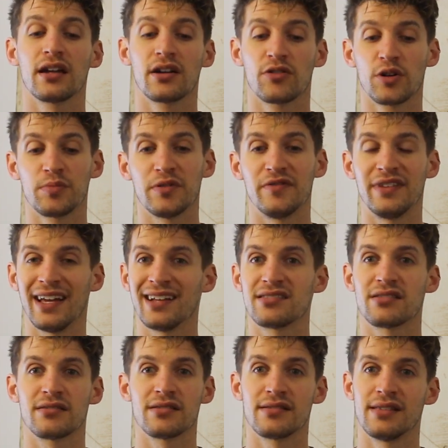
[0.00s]
group of
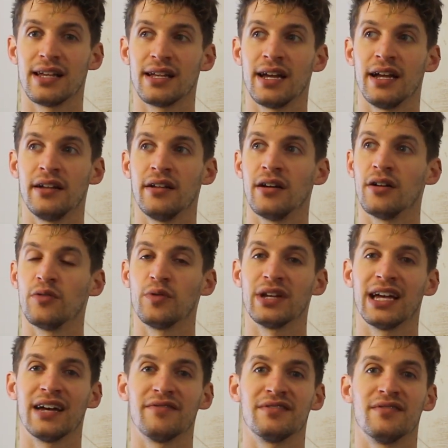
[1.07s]
dancers that I know. We
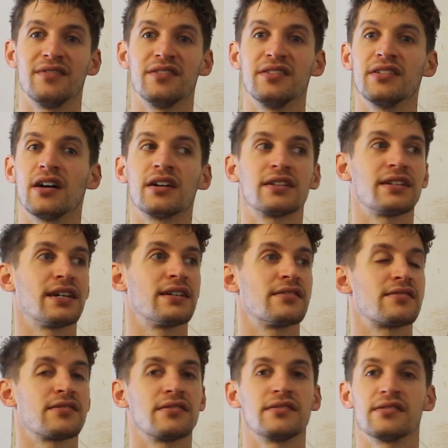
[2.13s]
have young
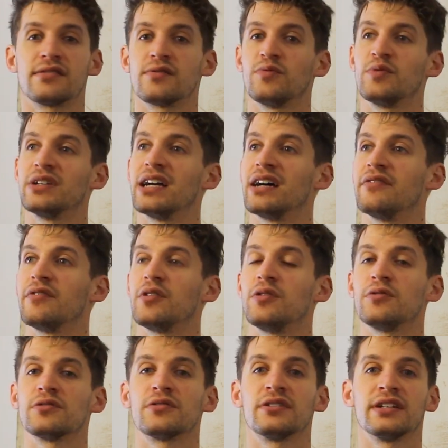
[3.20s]
dancers, we have
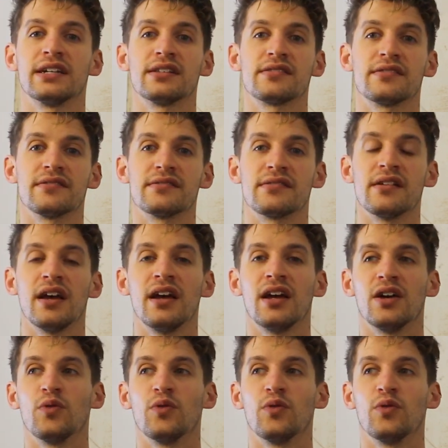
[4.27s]
older dancers,